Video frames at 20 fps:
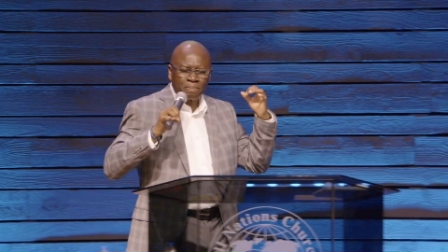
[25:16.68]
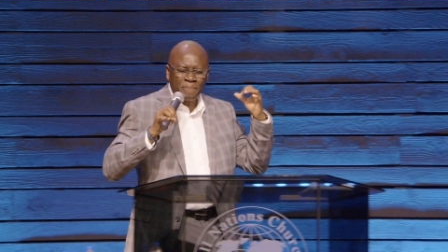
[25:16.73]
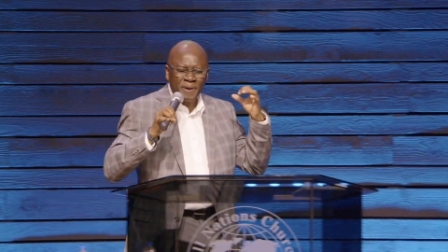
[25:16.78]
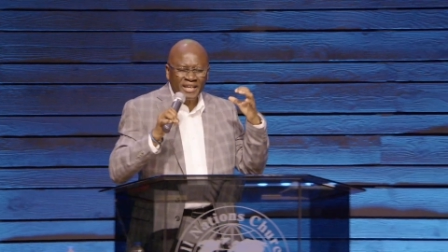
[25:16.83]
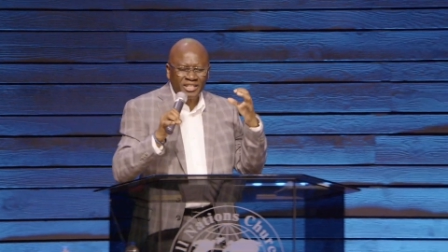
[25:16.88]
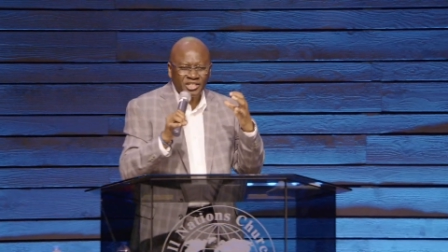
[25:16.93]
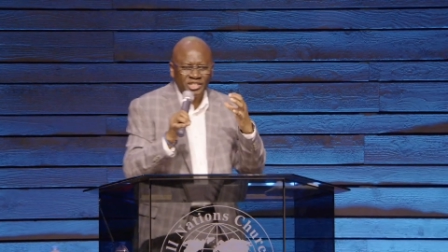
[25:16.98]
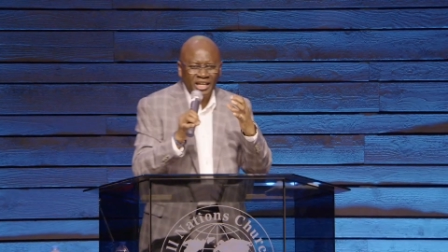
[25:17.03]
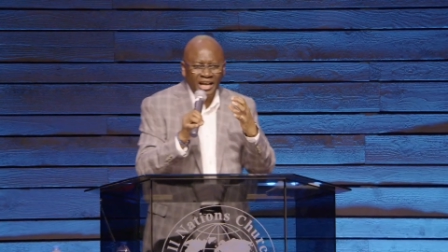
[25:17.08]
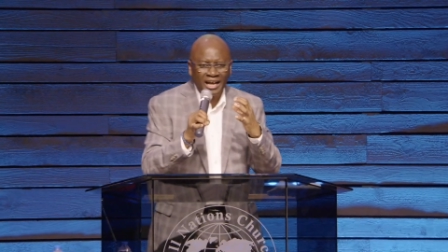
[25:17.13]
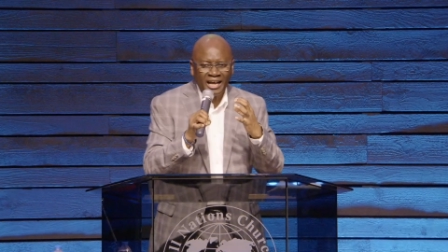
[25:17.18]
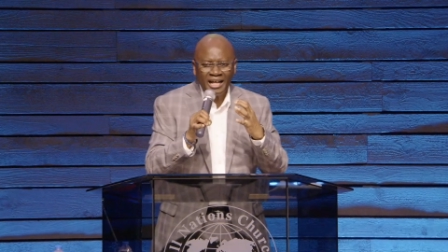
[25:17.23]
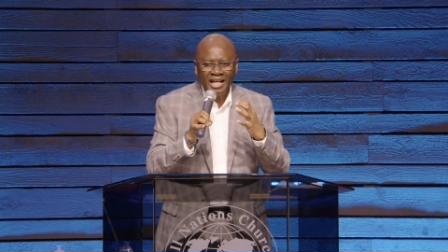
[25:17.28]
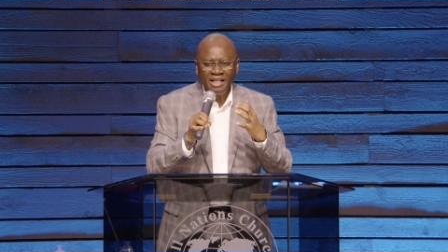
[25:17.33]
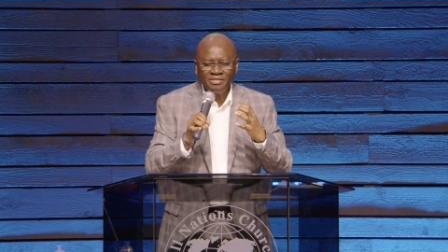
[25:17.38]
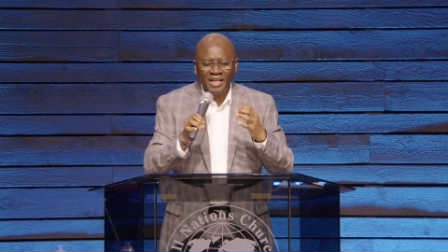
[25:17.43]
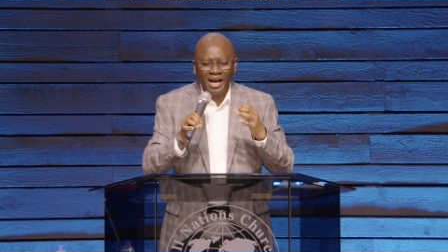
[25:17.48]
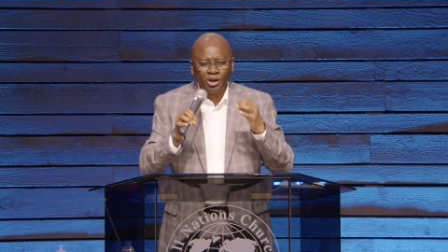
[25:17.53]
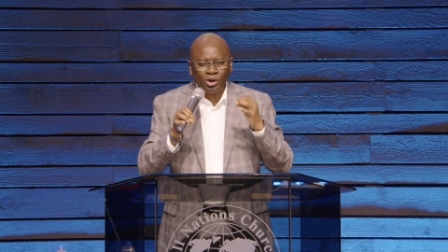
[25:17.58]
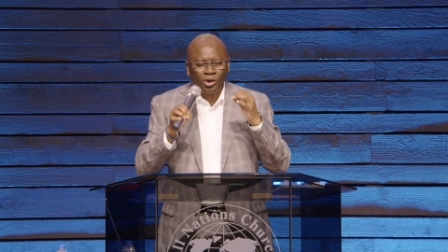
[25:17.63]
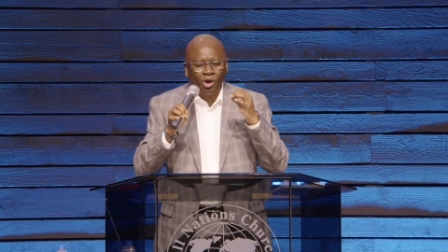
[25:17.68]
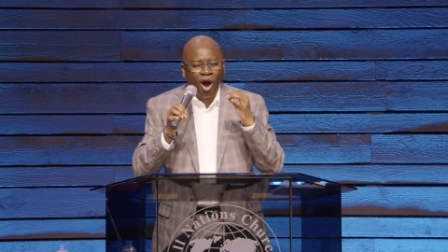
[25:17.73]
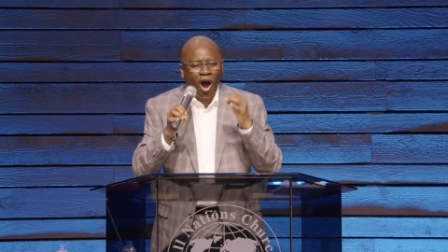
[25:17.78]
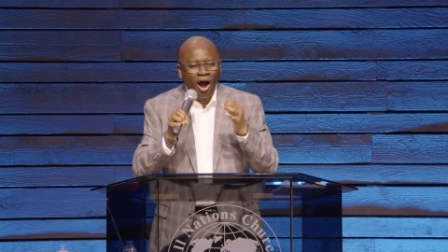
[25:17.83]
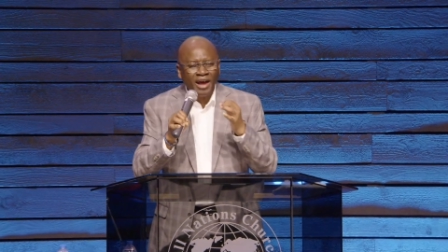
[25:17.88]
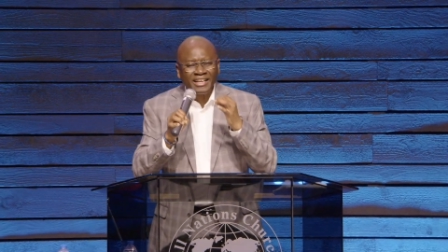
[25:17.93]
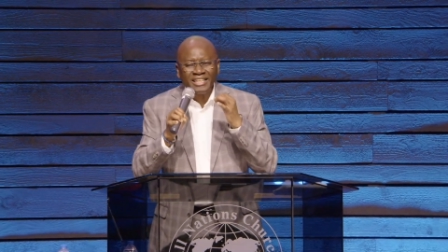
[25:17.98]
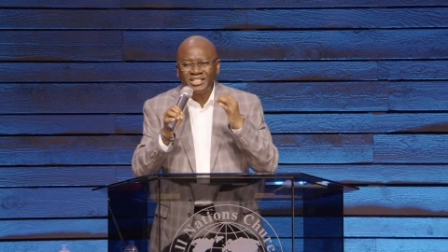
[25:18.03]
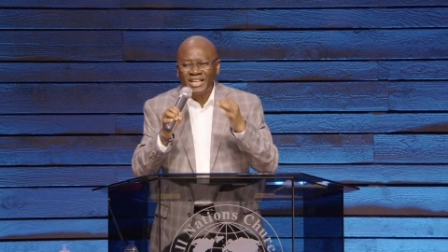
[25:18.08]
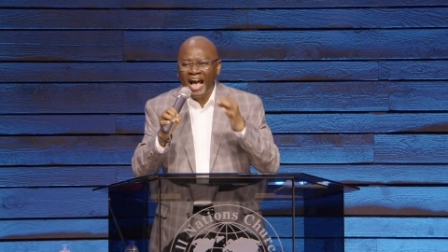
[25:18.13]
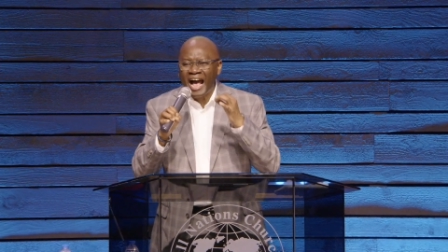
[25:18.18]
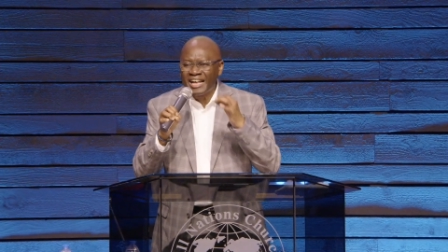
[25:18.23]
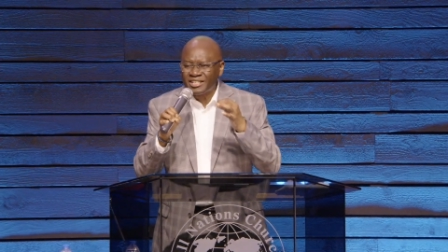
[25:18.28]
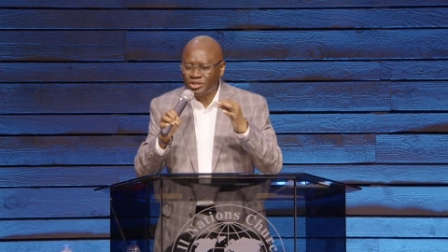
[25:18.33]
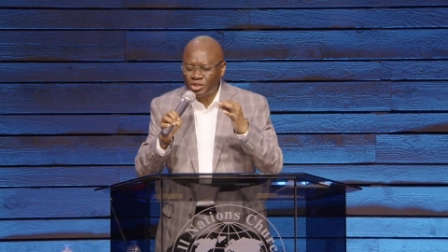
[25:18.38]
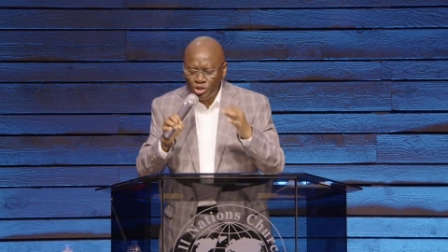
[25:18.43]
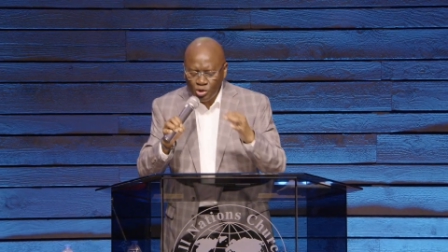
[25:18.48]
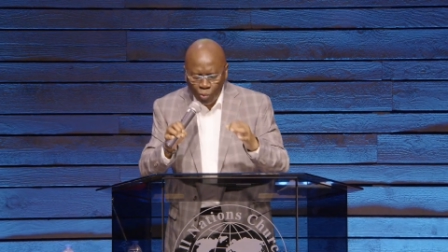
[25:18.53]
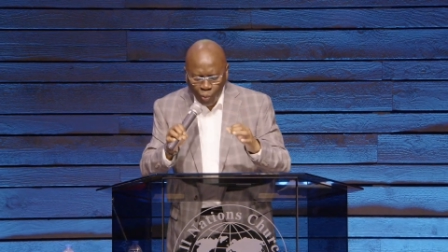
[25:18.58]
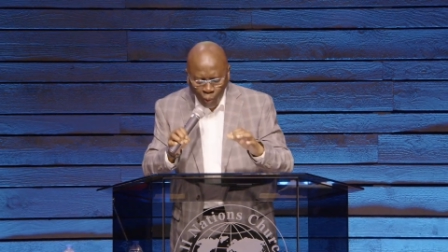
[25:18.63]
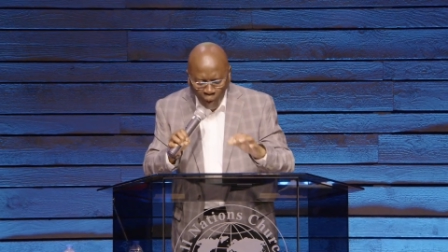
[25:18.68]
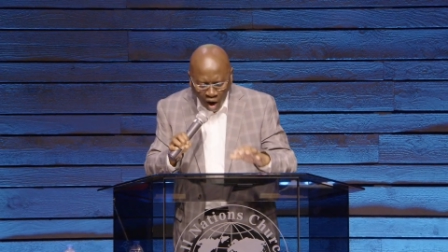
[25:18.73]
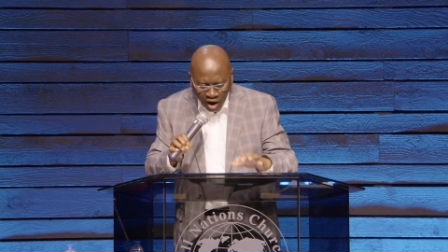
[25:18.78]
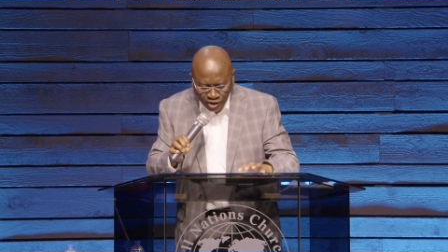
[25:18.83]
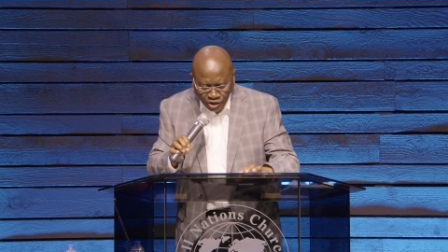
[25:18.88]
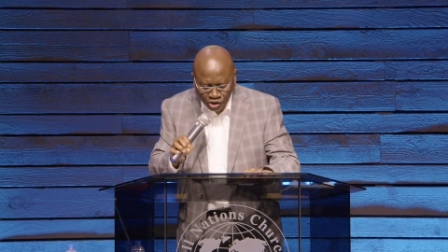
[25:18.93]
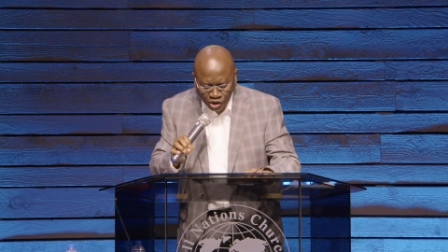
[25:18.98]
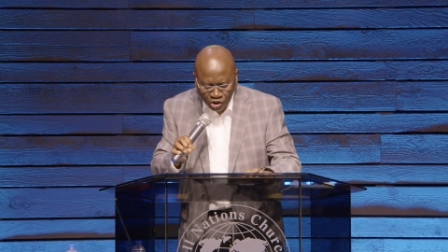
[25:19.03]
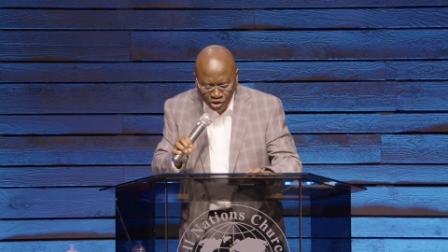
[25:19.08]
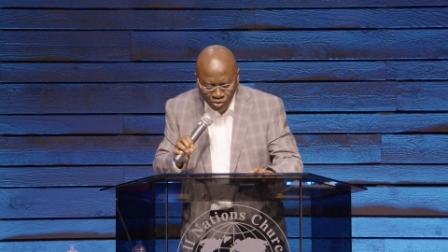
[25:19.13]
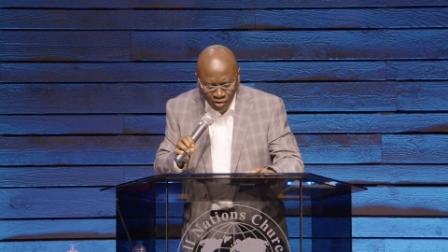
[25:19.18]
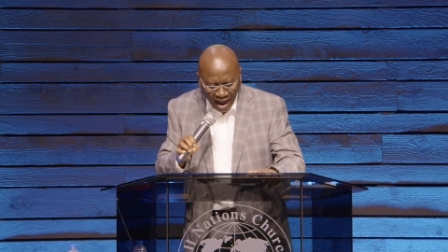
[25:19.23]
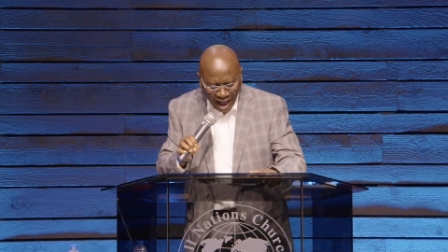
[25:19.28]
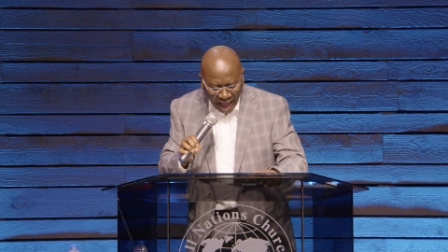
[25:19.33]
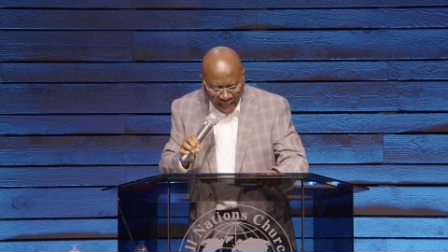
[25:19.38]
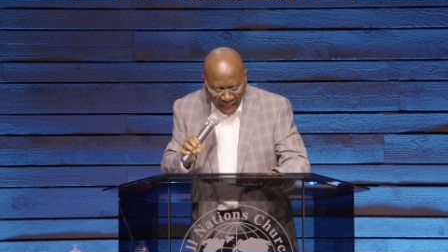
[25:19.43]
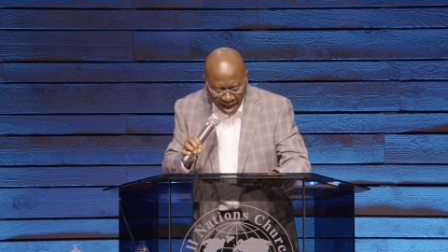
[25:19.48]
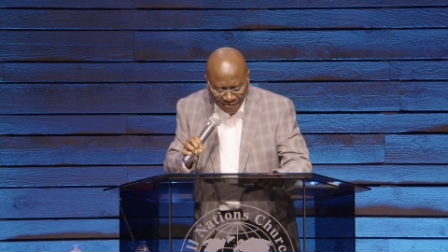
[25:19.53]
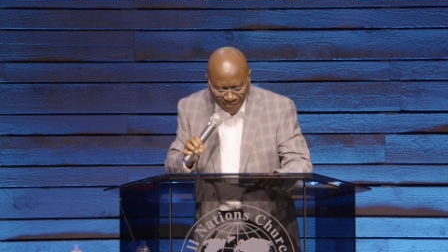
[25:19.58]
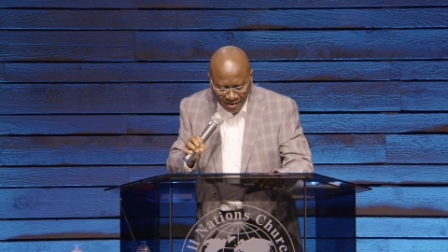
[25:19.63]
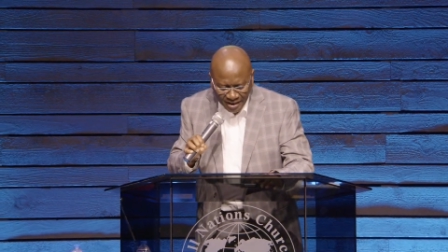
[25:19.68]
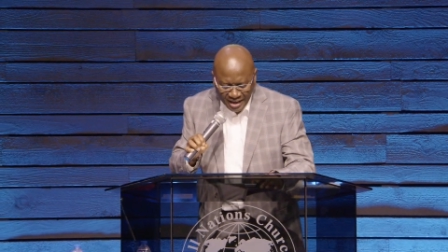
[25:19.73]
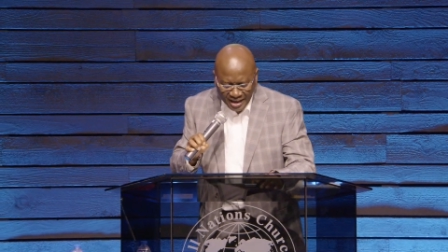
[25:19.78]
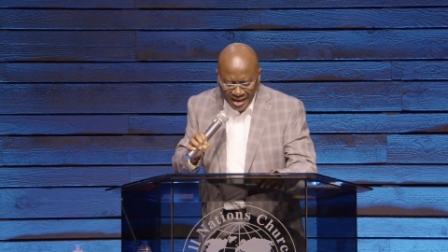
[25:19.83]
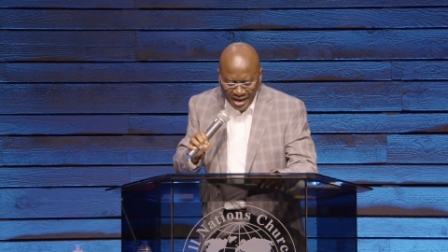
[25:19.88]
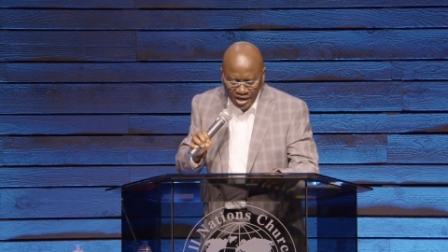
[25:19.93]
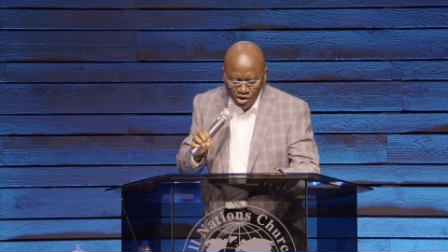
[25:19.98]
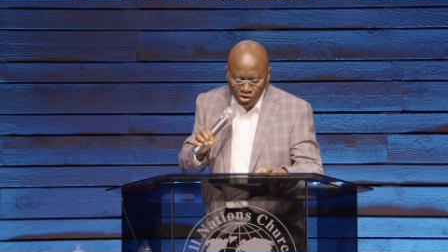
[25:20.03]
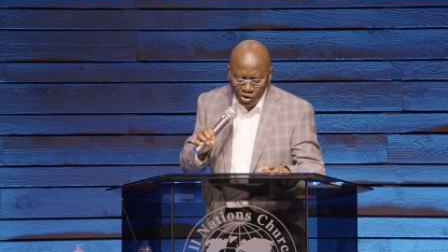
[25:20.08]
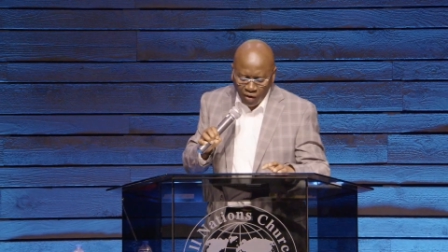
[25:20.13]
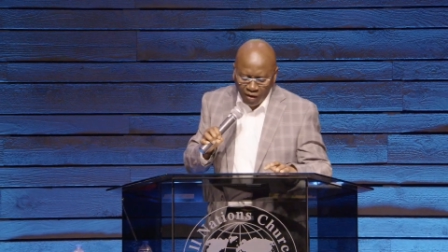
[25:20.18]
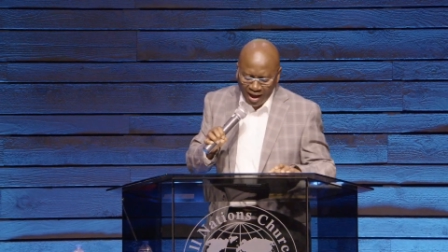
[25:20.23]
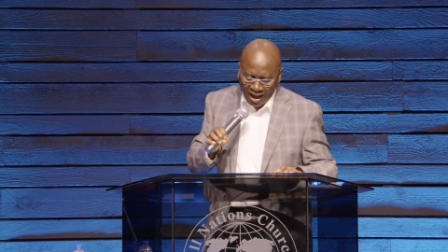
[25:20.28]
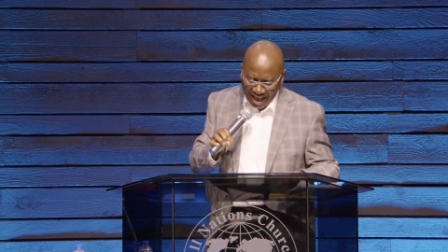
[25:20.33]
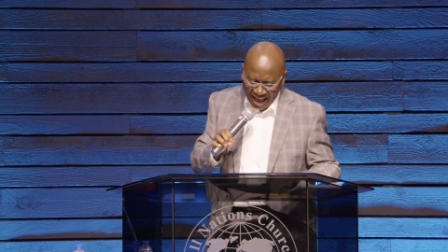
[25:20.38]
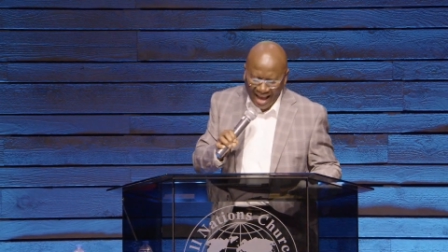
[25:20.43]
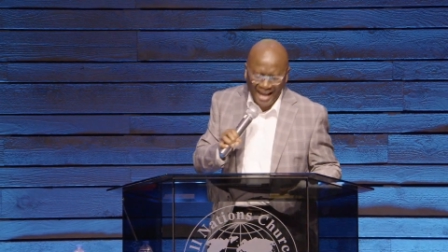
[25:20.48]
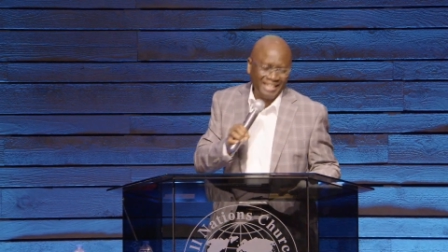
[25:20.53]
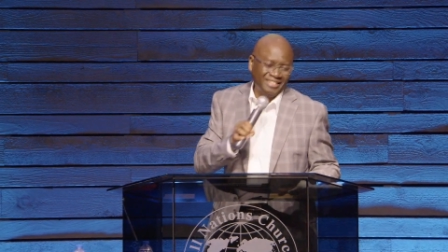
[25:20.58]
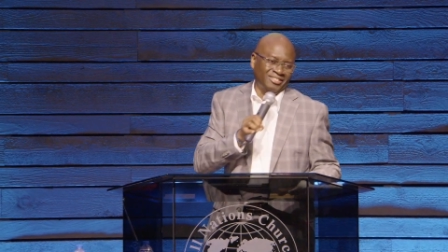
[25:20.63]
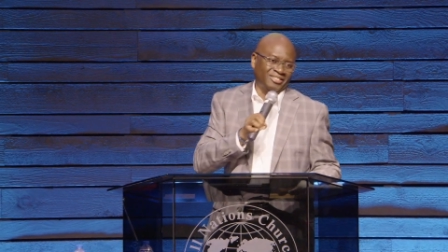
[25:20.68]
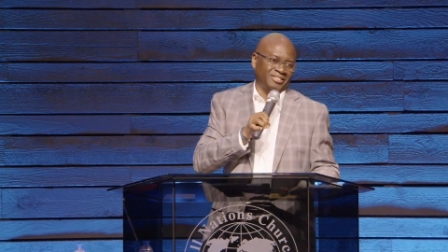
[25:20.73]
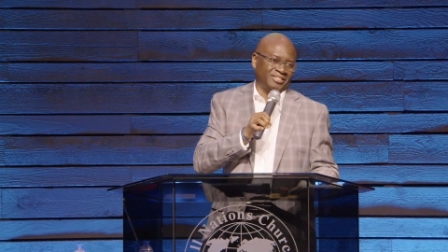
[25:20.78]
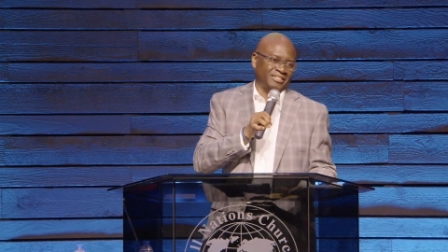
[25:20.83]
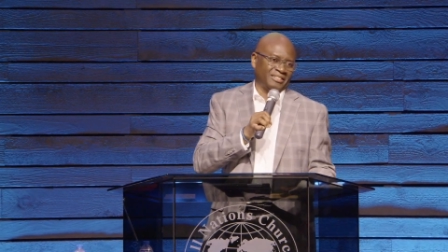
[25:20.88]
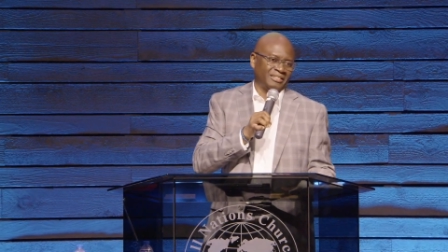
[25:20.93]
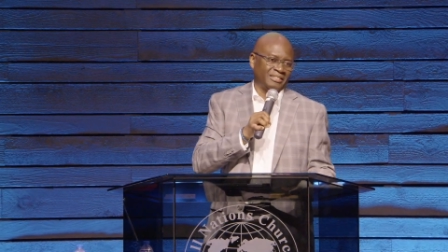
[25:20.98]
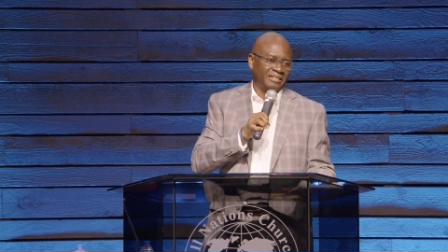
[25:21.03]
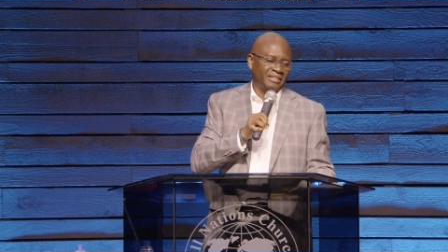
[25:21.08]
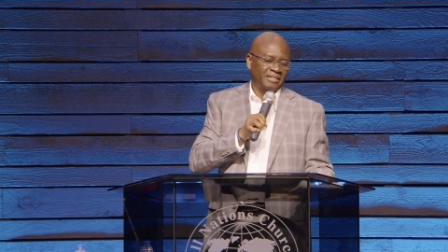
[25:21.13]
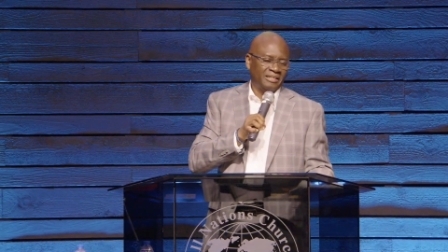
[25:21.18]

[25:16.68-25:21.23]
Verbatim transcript: picture that God is asking you, What do you have in your hand?